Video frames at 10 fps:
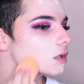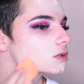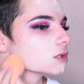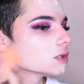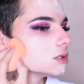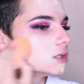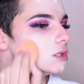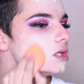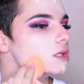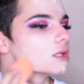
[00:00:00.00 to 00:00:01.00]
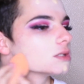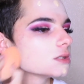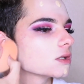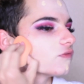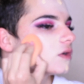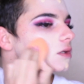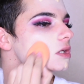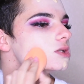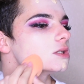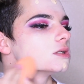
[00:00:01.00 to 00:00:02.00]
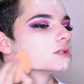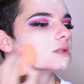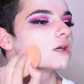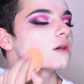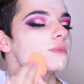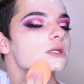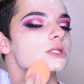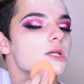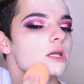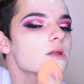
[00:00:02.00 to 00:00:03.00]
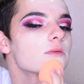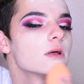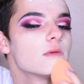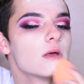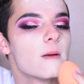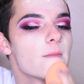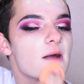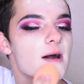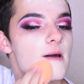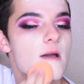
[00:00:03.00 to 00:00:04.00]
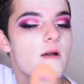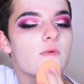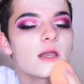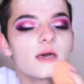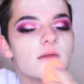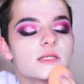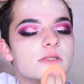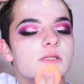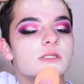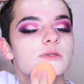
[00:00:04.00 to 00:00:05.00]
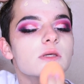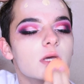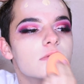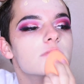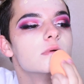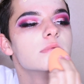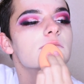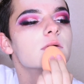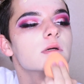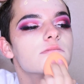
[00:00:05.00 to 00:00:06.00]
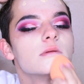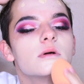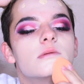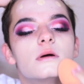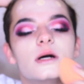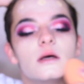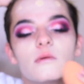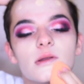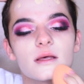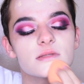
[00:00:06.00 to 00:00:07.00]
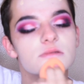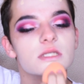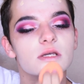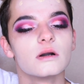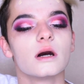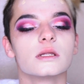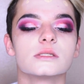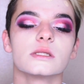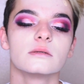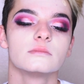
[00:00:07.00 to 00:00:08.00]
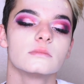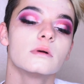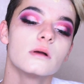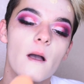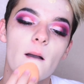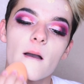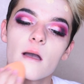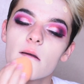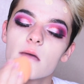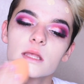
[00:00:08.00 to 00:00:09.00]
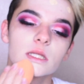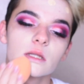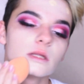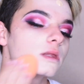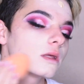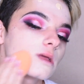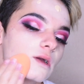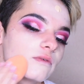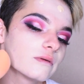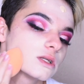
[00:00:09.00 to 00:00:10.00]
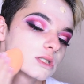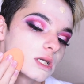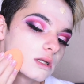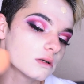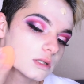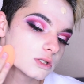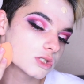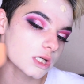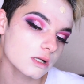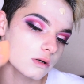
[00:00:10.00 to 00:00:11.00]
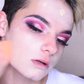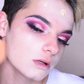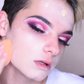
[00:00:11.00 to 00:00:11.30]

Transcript: As you can see, this foundation is not my shade, but what else is new? What else is new, honestly? Is anything ever my shade on this channel?